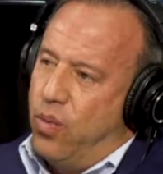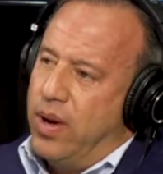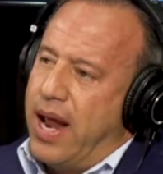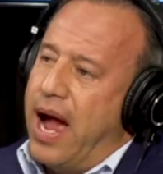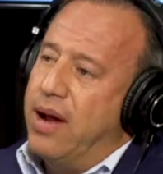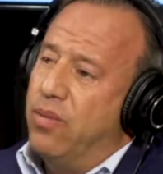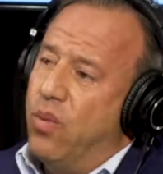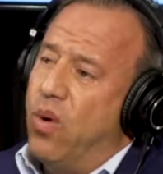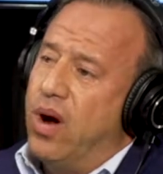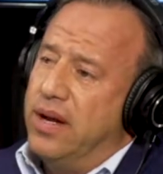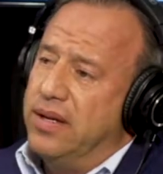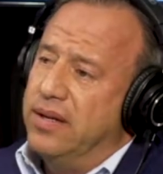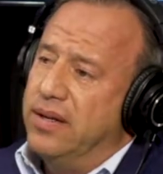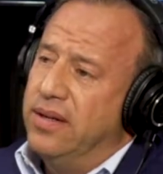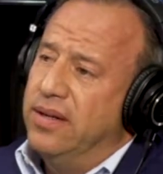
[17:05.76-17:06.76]
what I
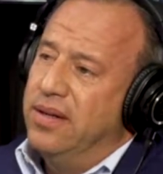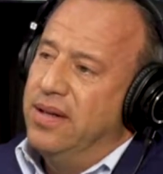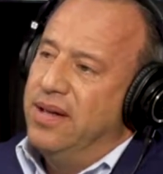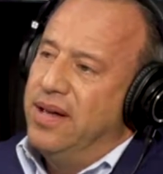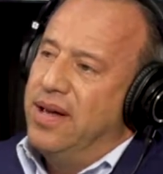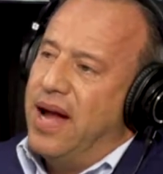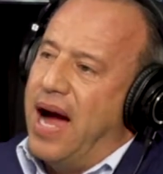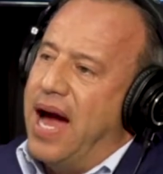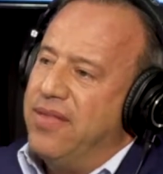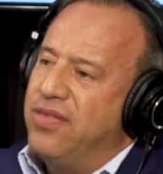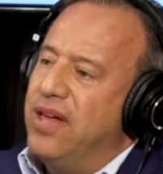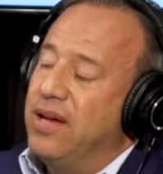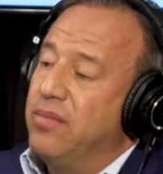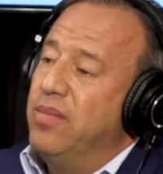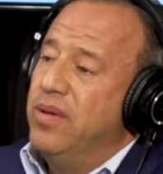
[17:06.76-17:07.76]
want. I
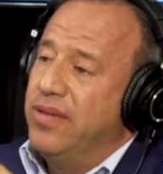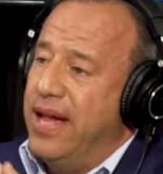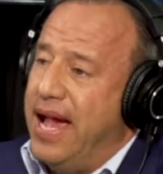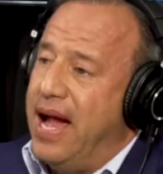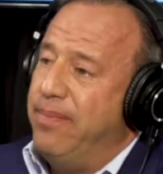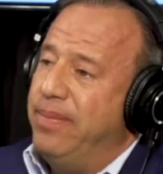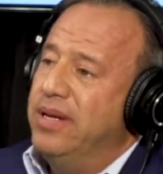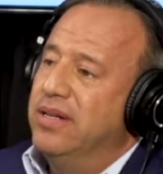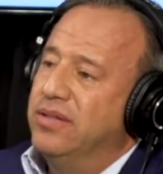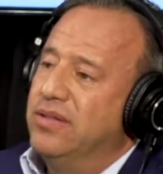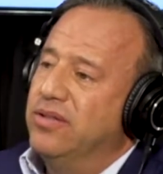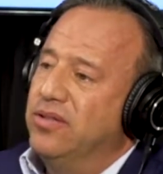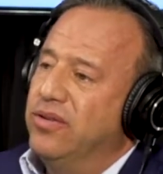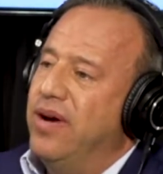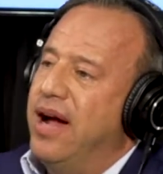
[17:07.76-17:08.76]
think the happiness
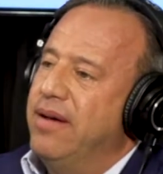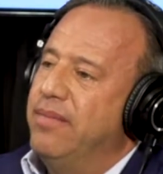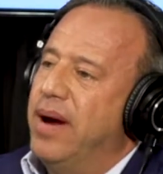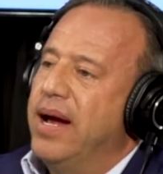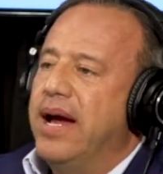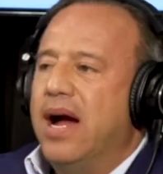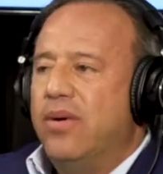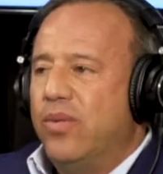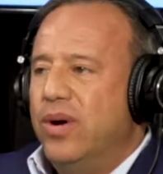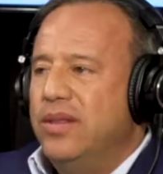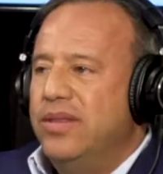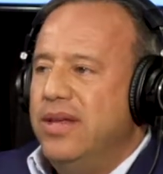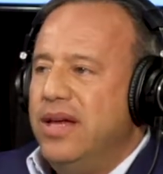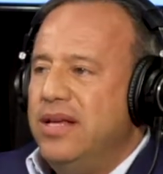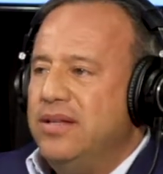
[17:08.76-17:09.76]
is derived by I
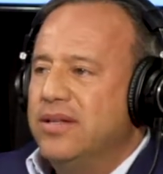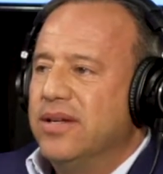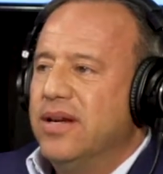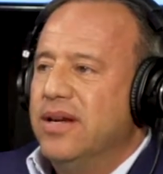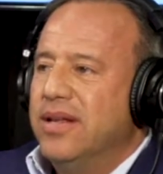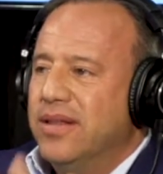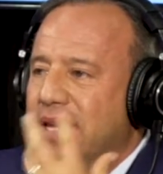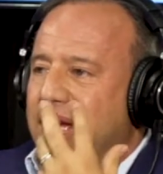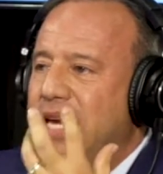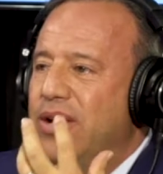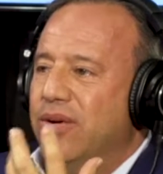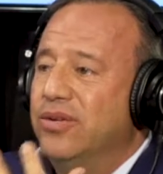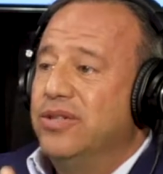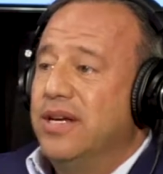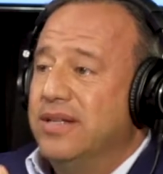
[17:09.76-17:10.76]
want this. The
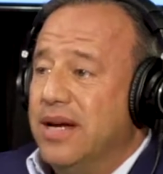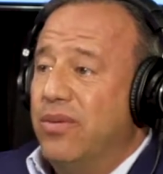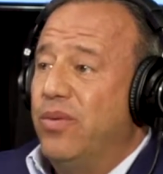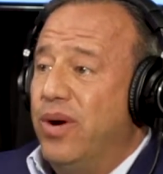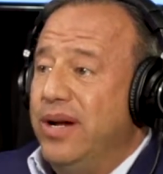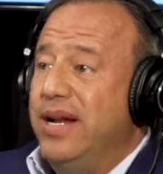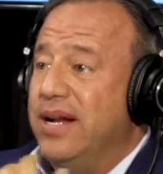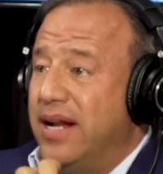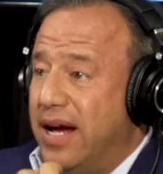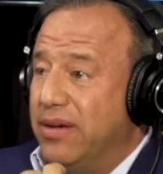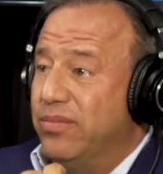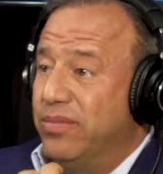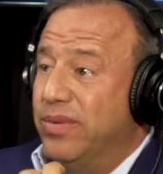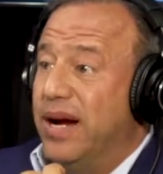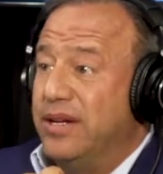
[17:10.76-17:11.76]
ego says I want it. I,
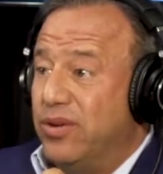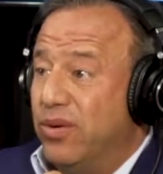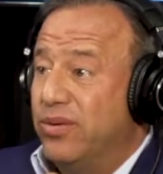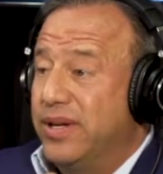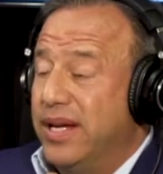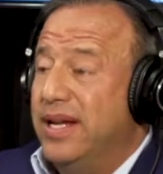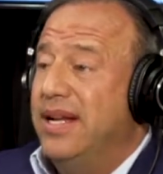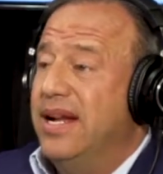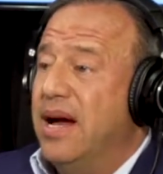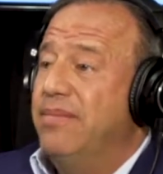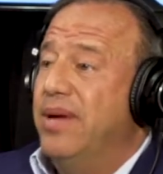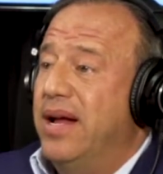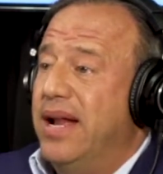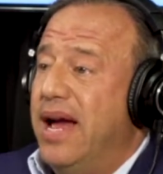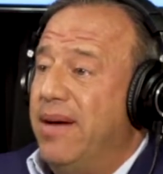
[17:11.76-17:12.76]
I don't get it. I'm
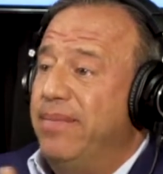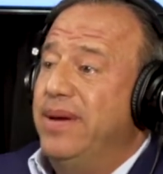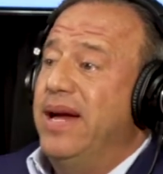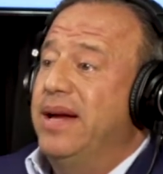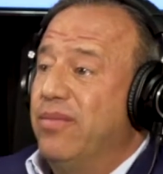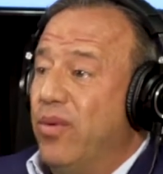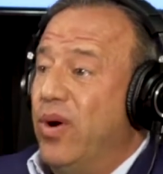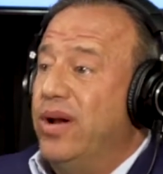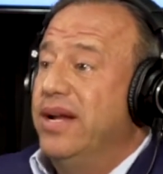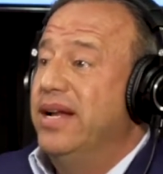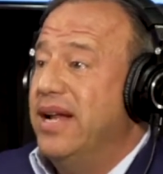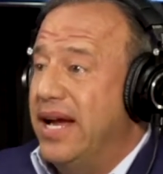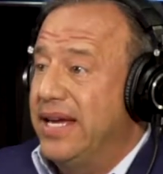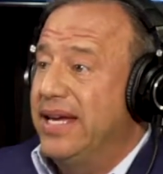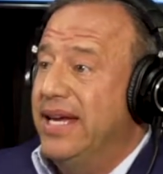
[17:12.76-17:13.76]
not happy. I want it.
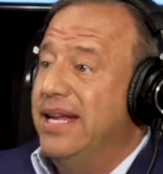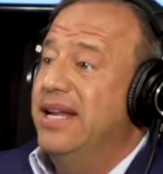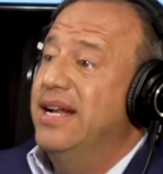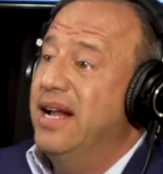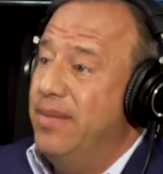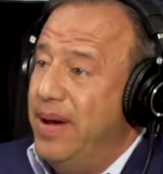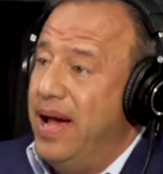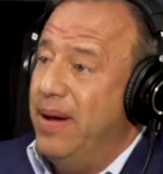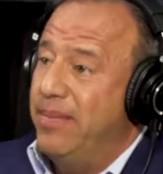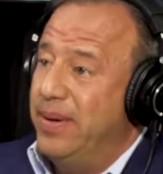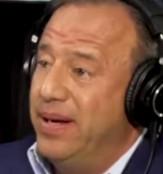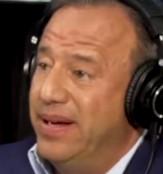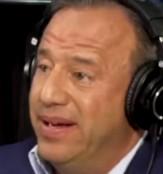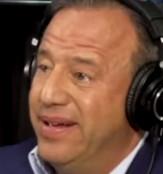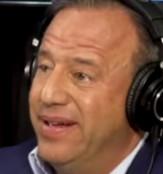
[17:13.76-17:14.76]
I get it. I'm
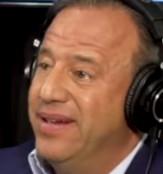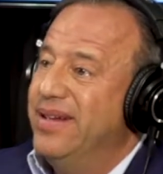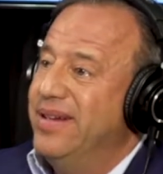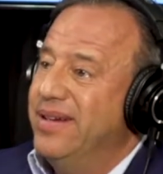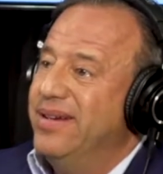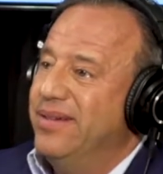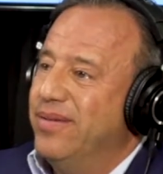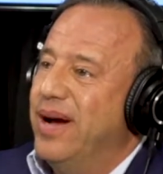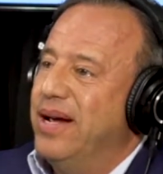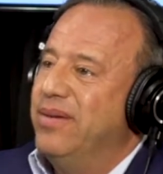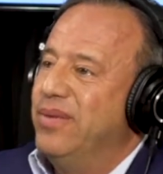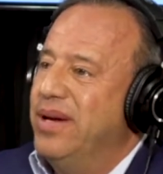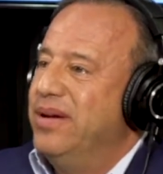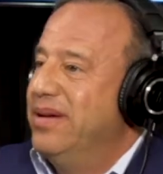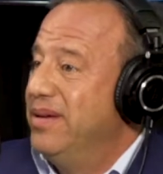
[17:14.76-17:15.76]
happy. Yeah. Right.
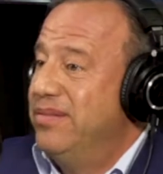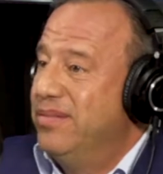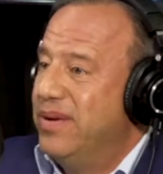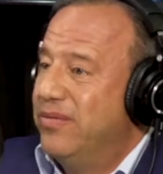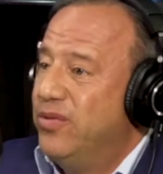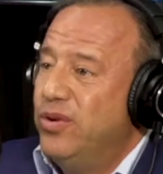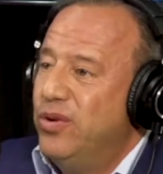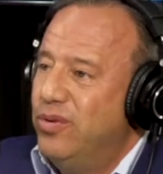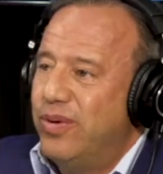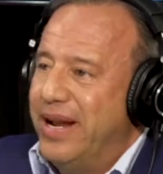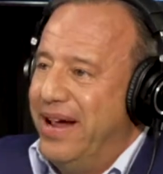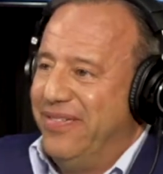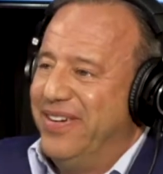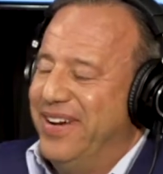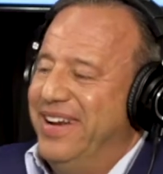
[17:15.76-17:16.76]
We it, food,
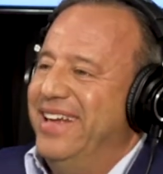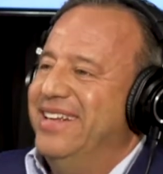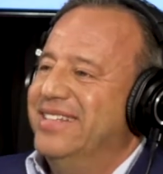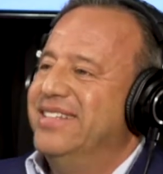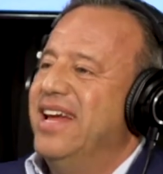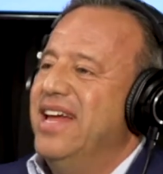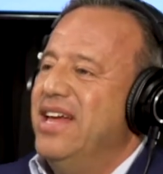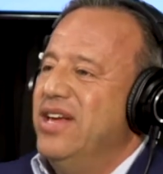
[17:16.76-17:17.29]
whatever it is.